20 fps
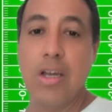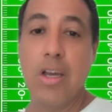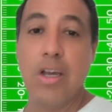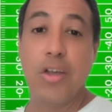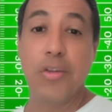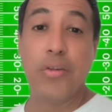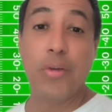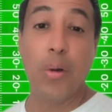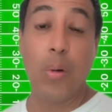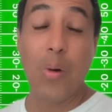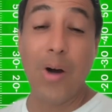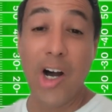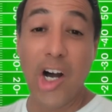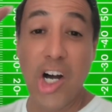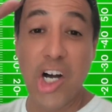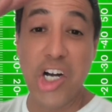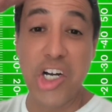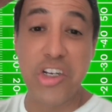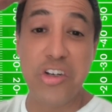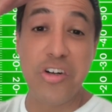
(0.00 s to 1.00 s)
So
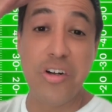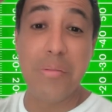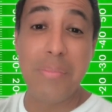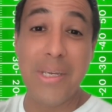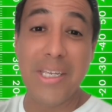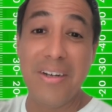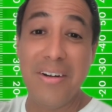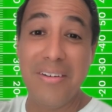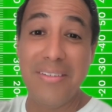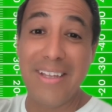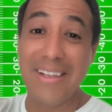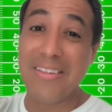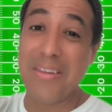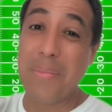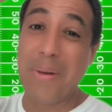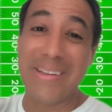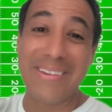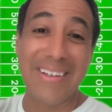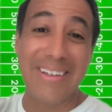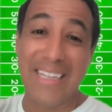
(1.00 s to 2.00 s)
100 meters, that's about
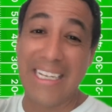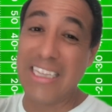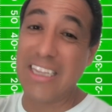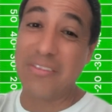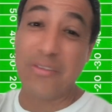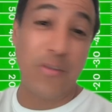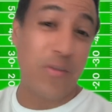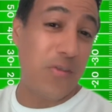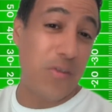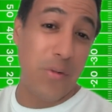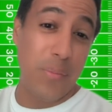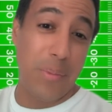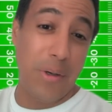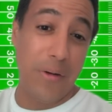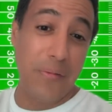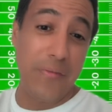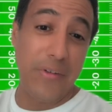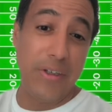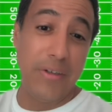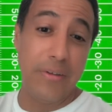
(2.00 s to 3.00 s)
the length of a football
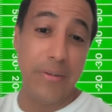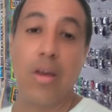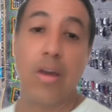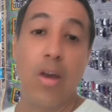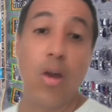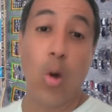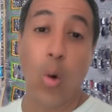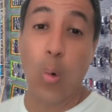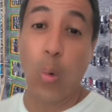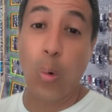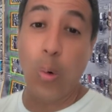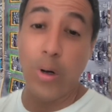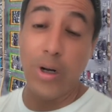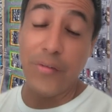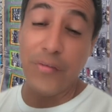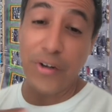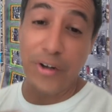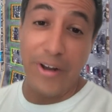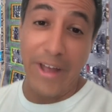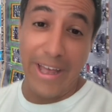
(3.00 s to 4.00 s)
field. Or if
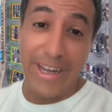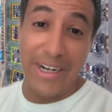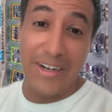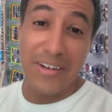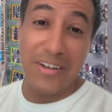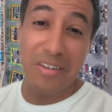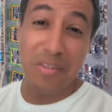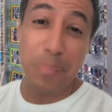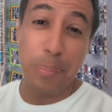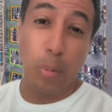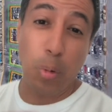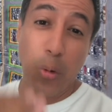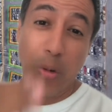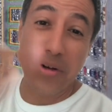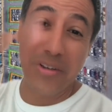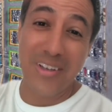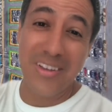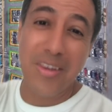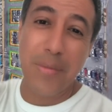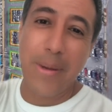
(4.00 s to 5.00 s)
you're not into sports,
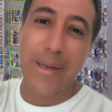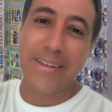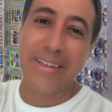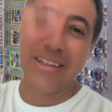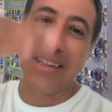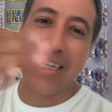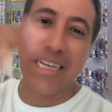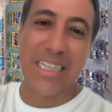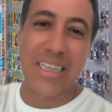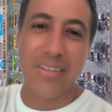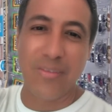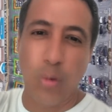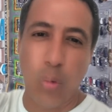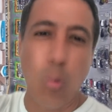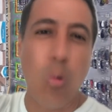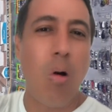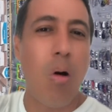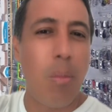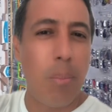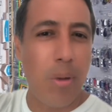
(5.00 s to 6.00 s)
it's about the length of a
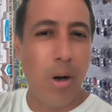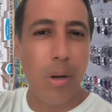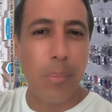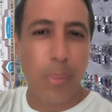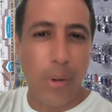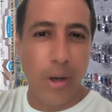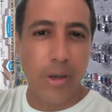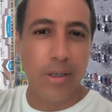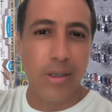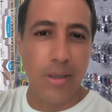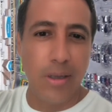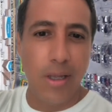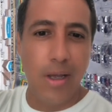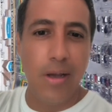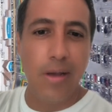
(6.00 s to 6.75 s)
Walmart parking lot.